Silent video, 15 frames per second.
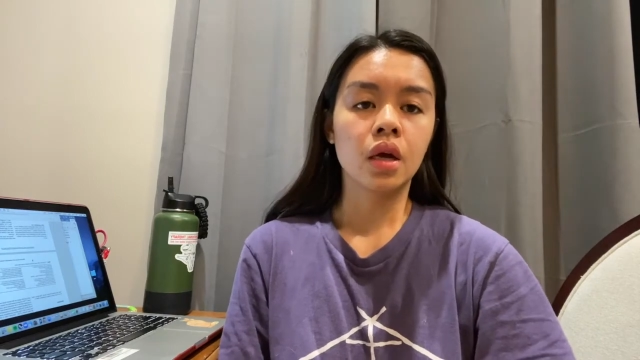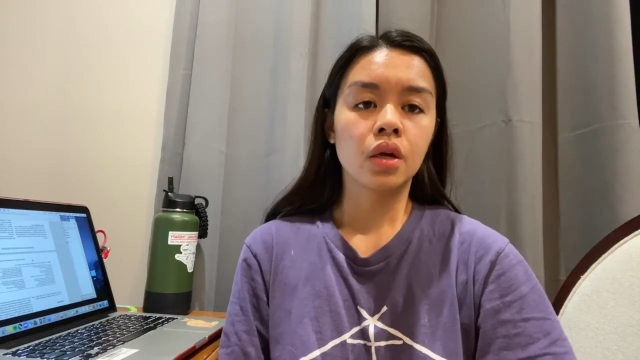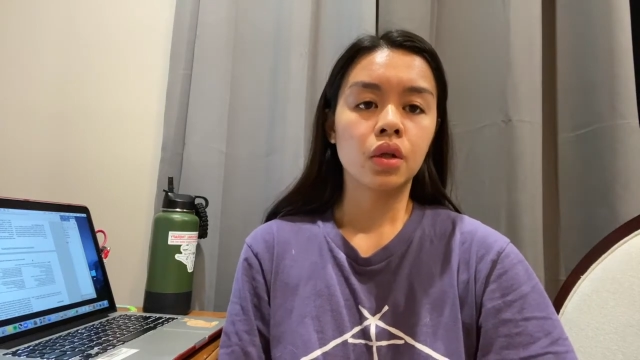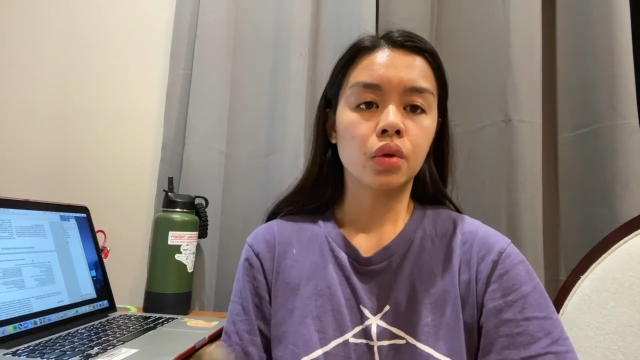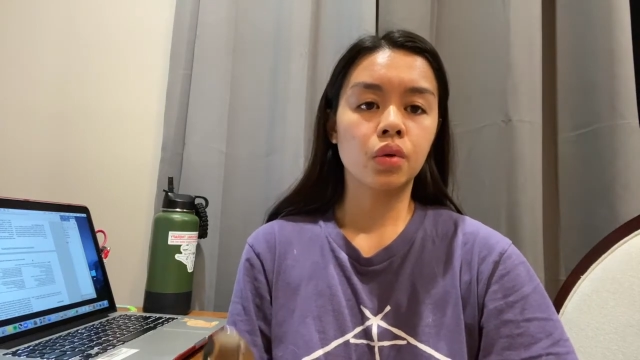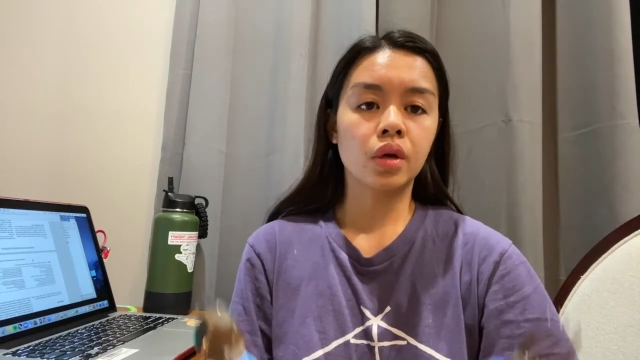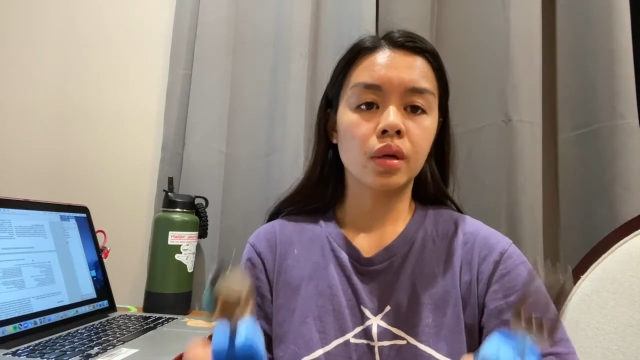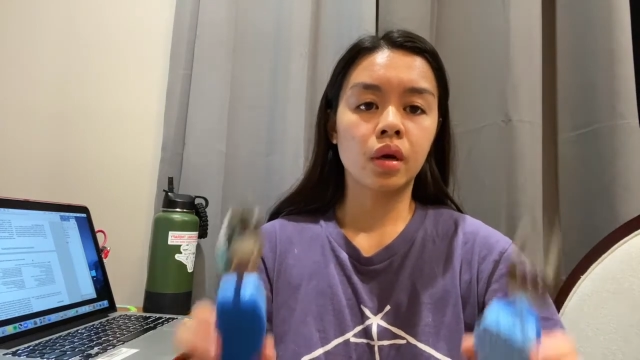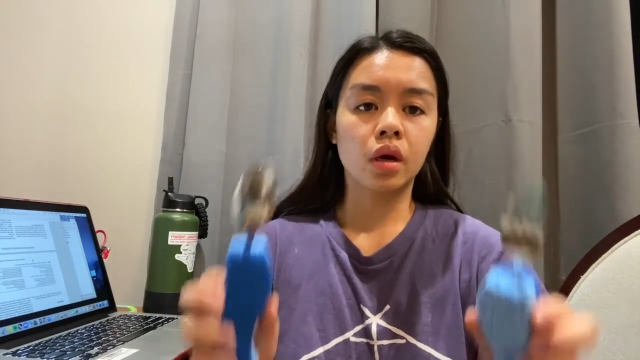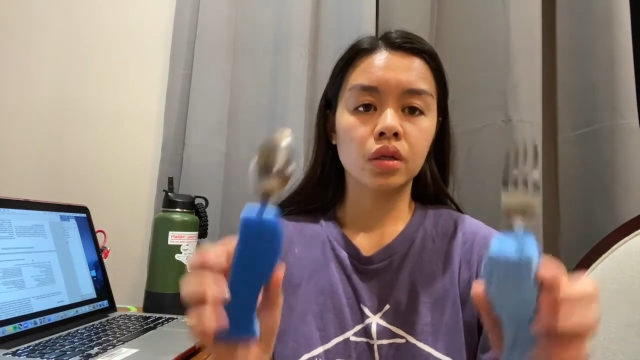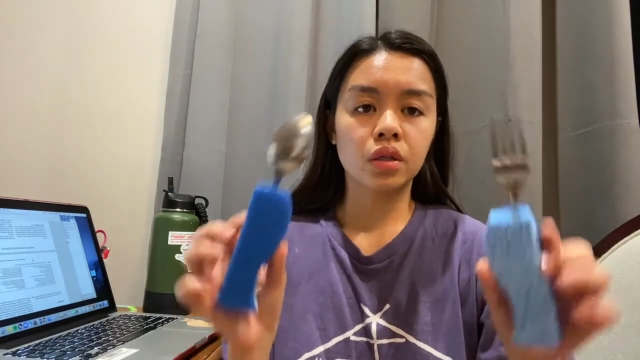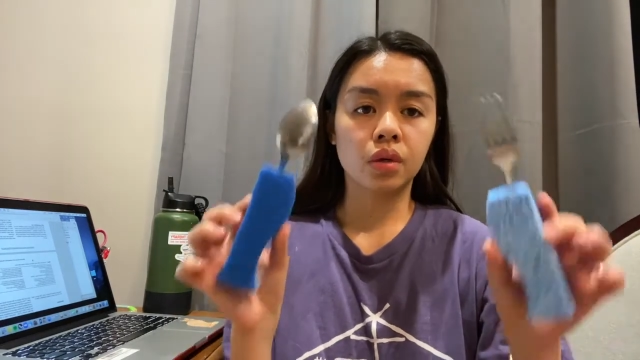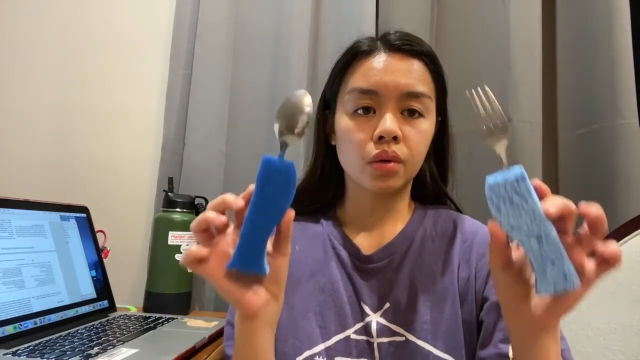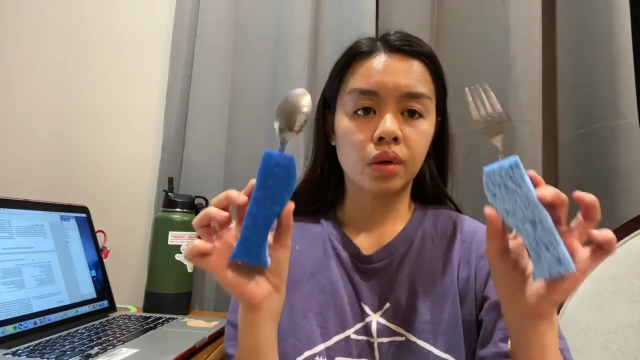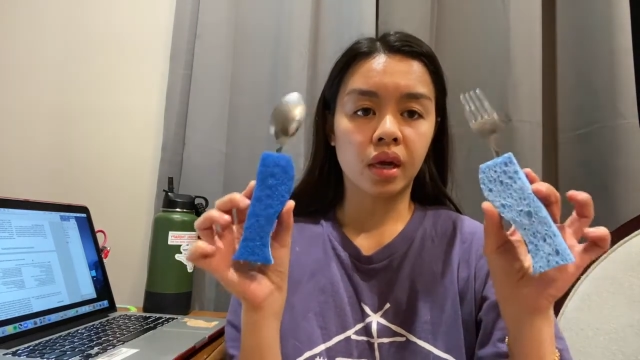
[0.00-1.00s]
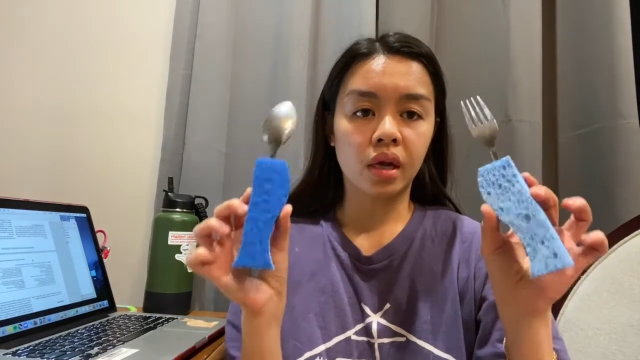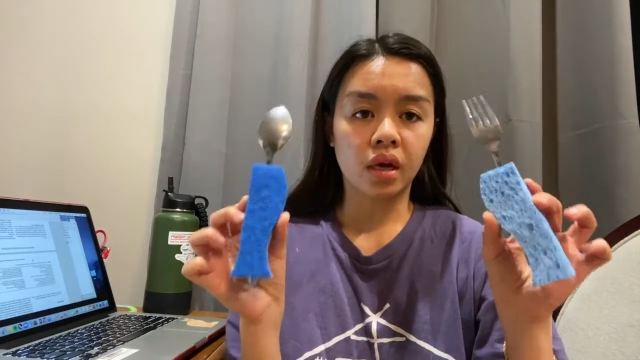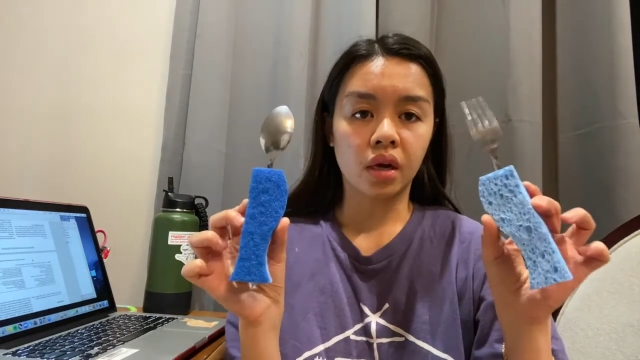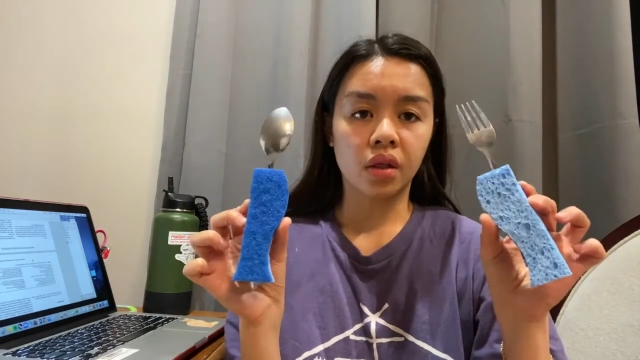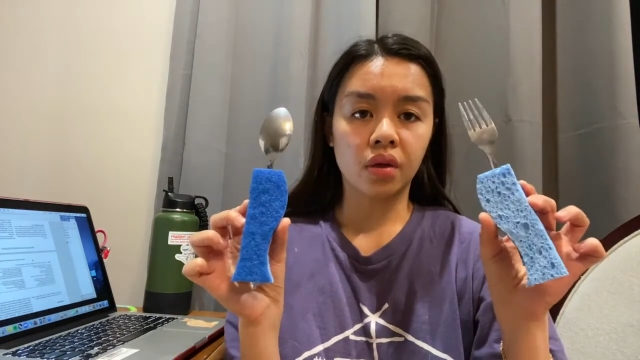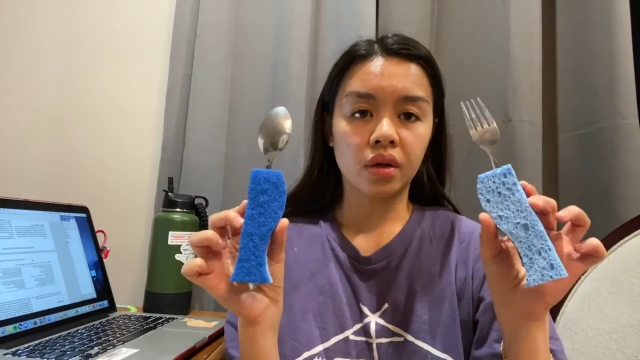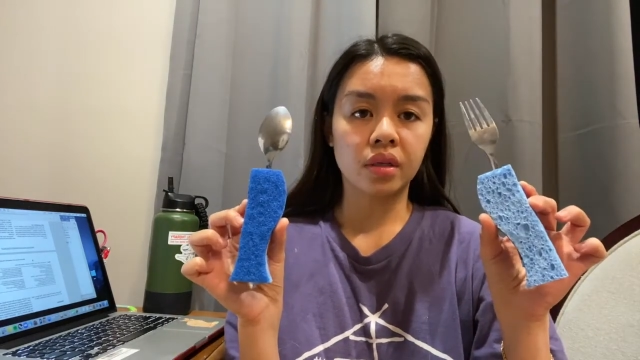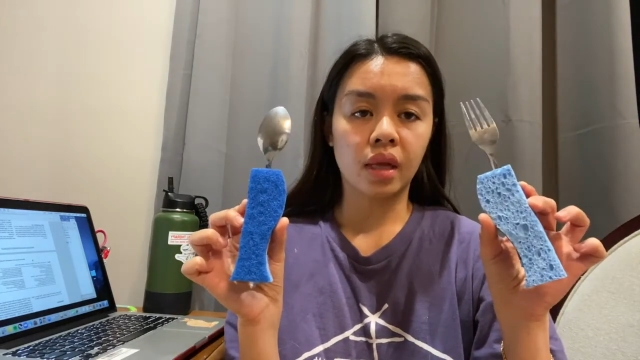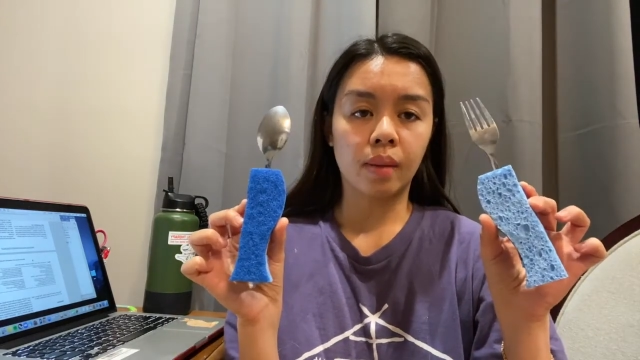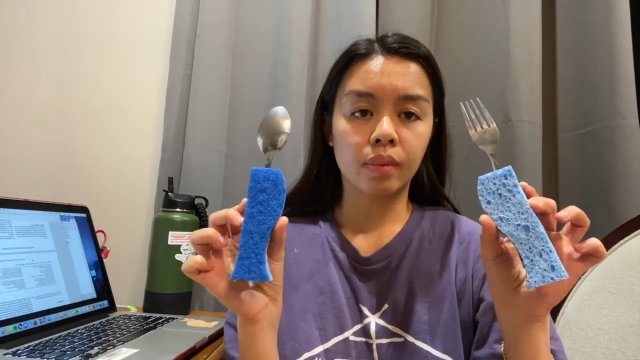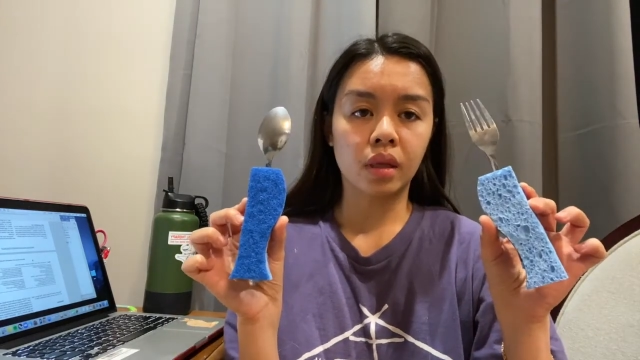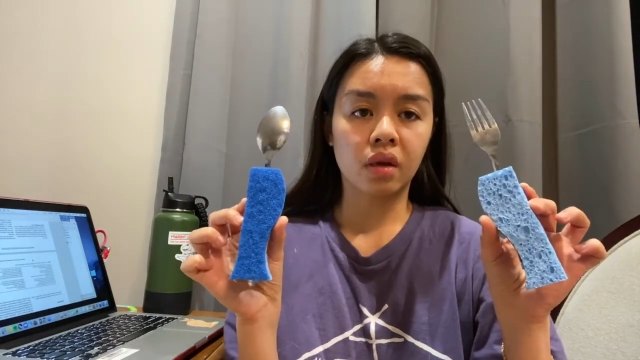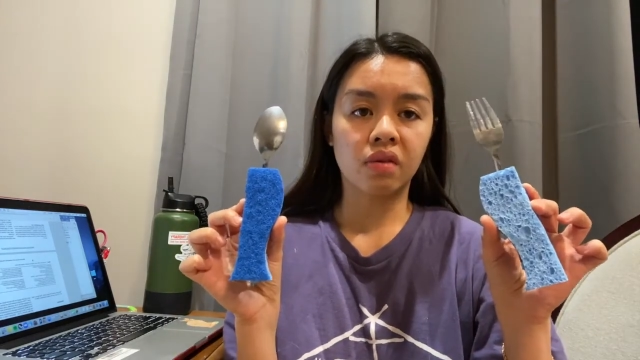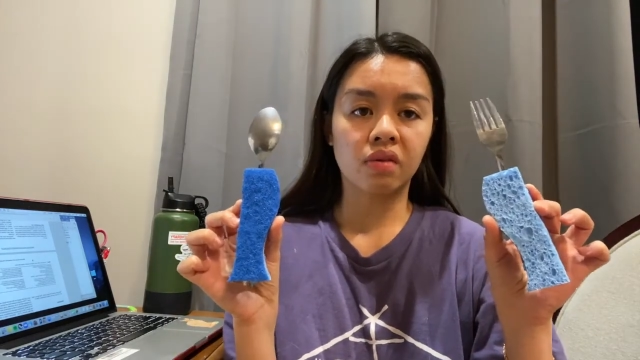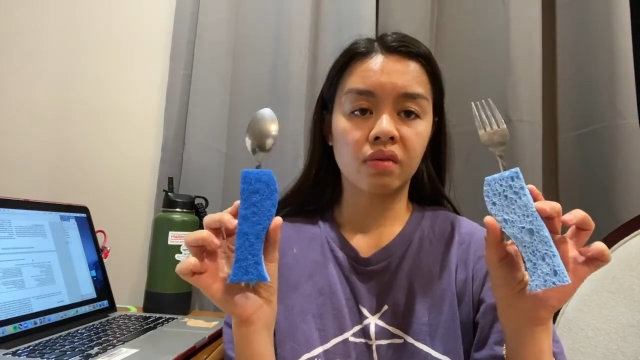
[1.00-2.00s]
you can also get another
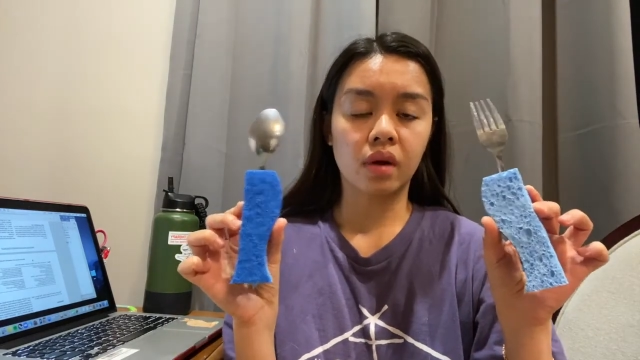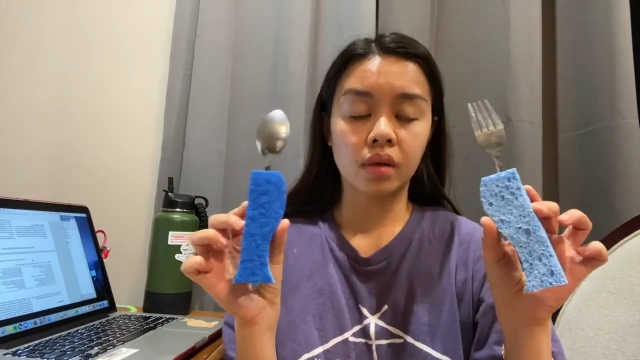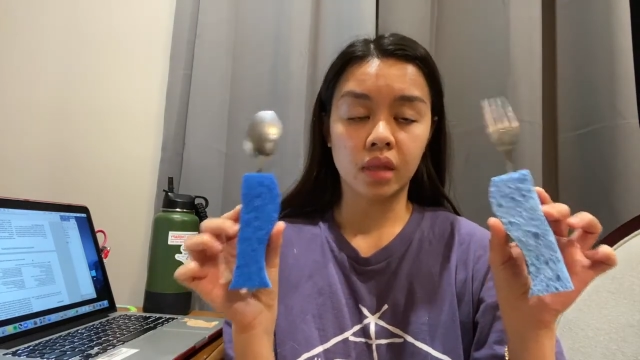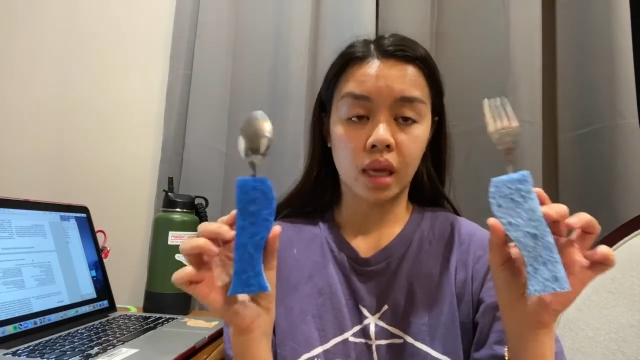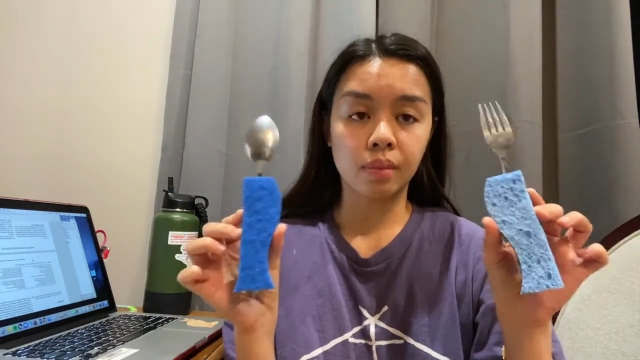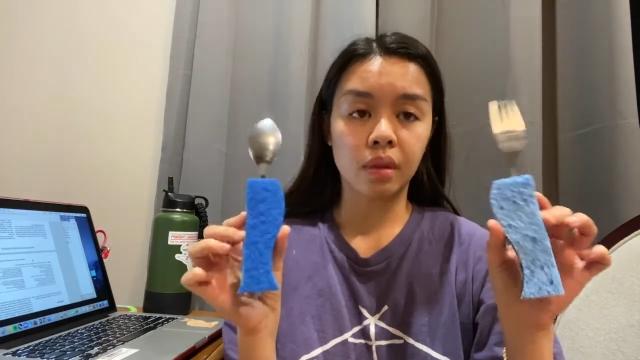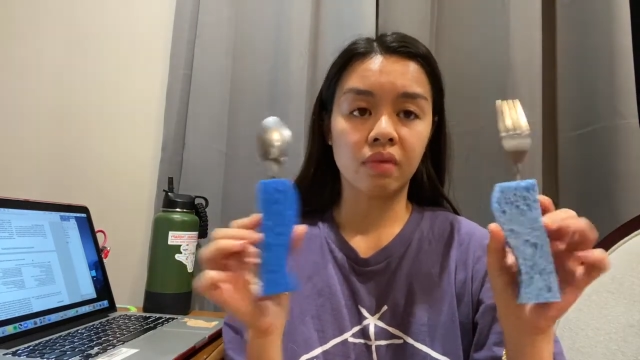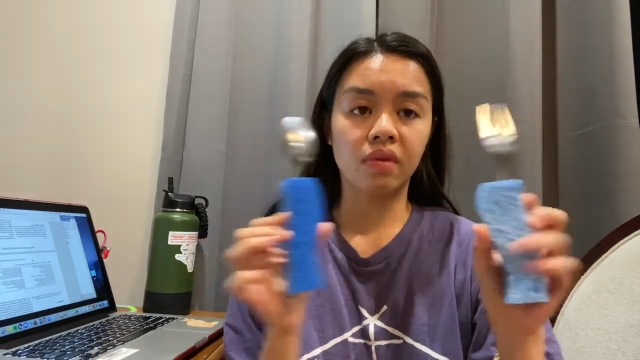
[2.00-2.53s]
adaptive